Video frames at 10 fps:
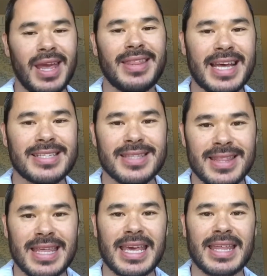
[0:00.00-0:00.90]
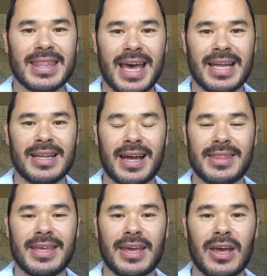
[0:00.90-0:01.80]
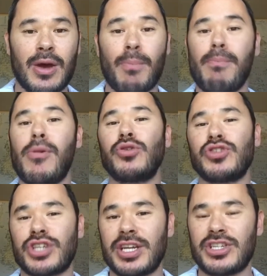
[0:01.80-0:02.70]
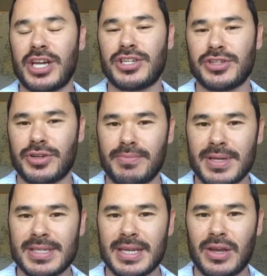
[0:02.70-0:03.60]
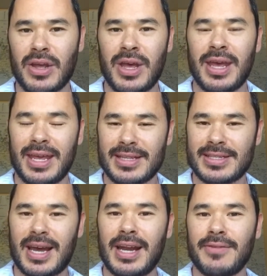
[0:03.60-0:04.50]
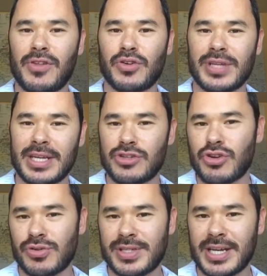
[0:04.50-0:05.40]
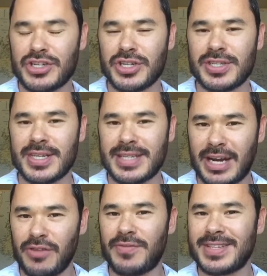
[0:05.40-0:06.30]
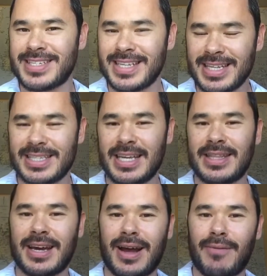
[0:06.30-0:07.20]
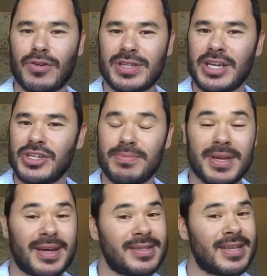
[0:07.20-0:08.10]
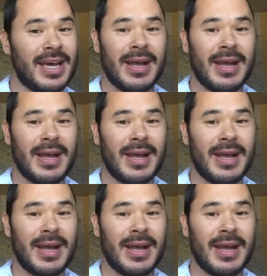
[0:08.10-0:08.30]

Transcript: And that's the thing that I think most change agents are missing inside of those intro sessions is how do you facilitate that conversation, because